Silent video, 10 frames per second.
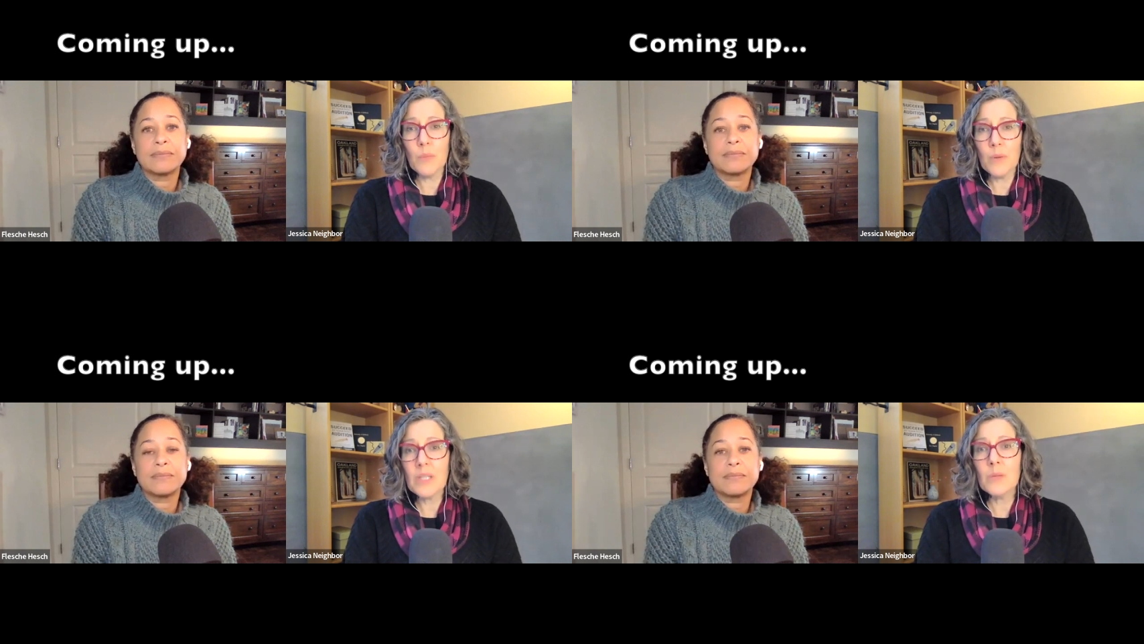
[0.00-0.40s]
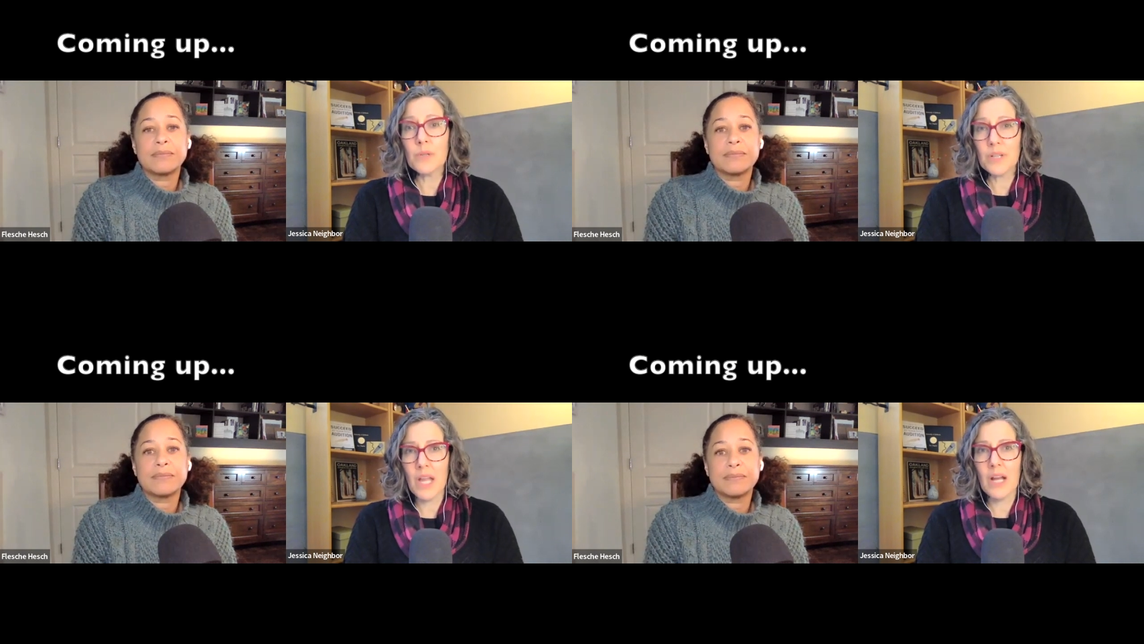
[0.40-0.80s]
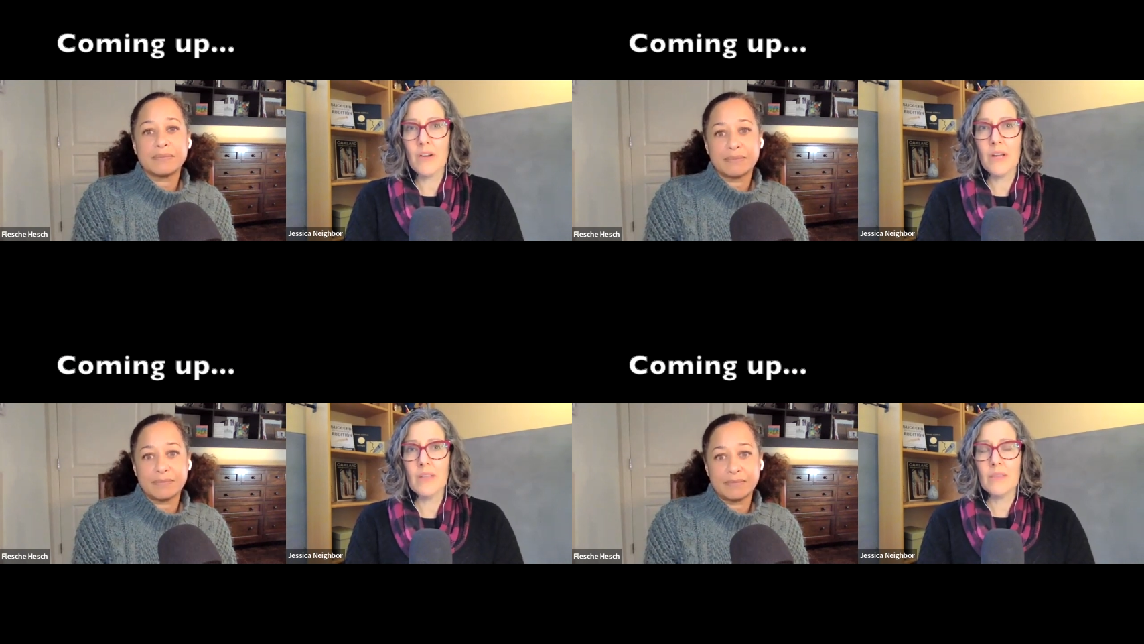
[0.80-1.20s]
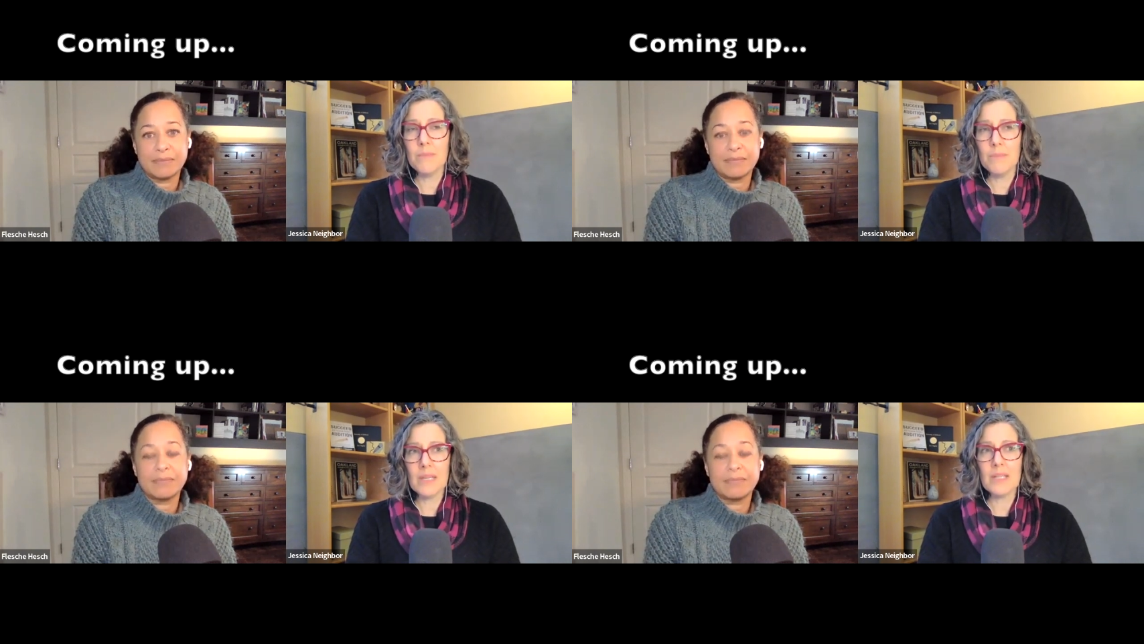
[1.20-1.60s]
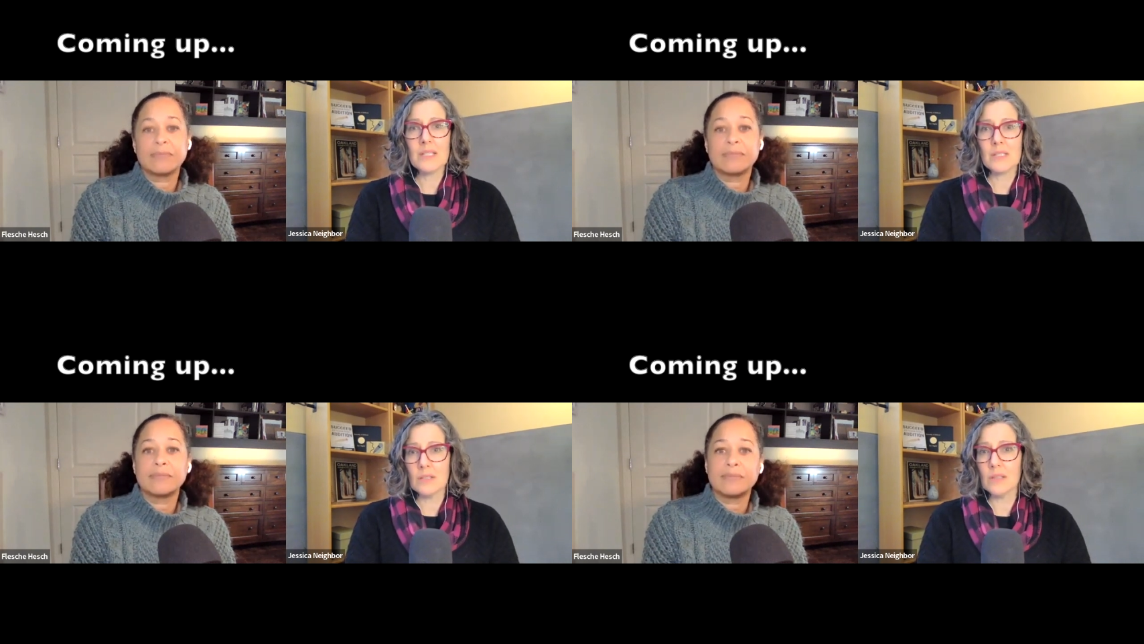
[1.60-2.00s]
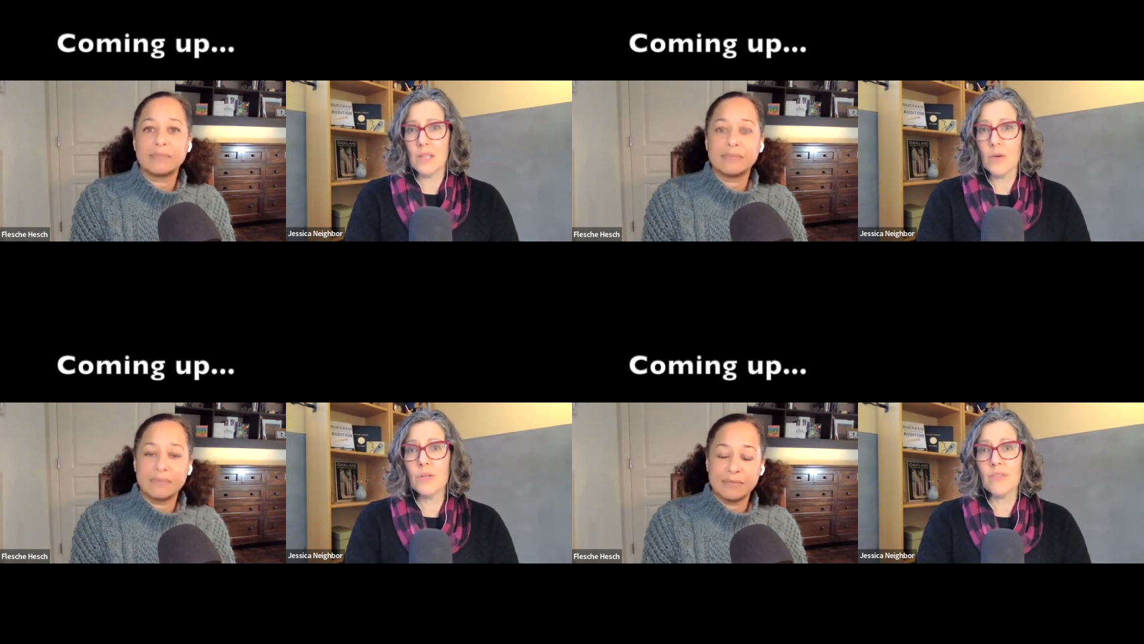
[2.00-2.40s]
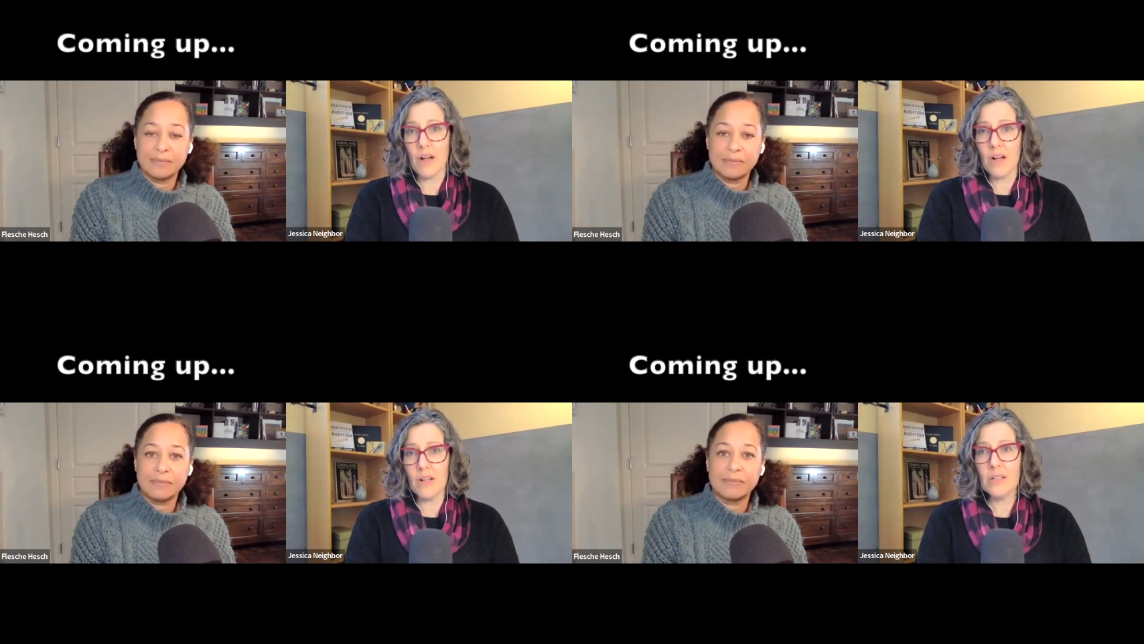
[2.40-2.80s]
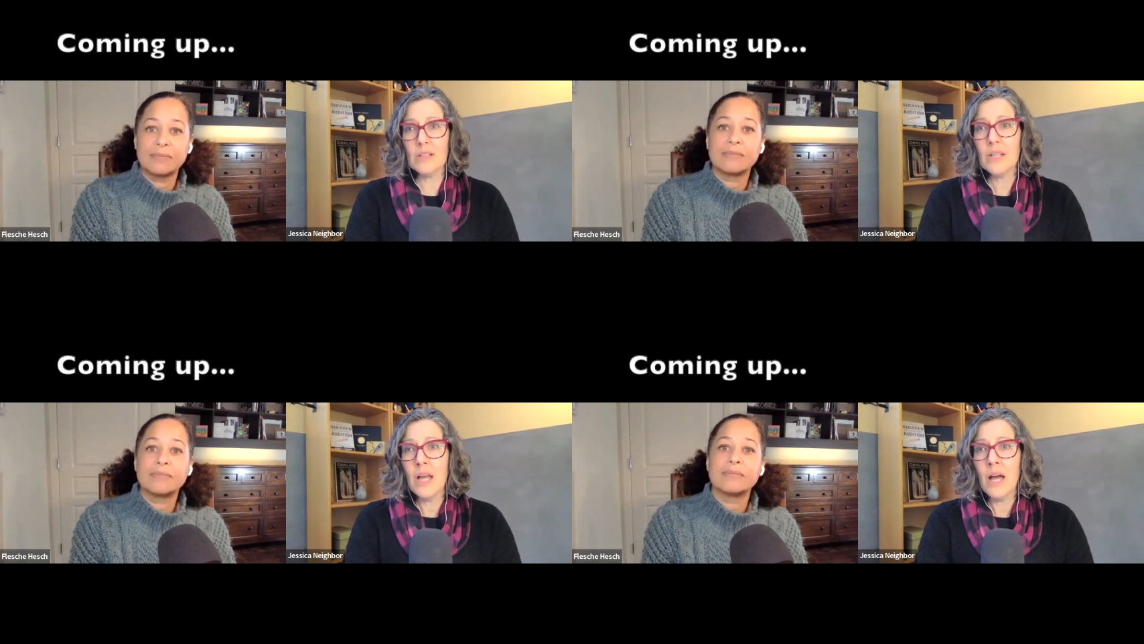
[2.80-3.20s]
Speaker 1: really were carrying the biggest load of all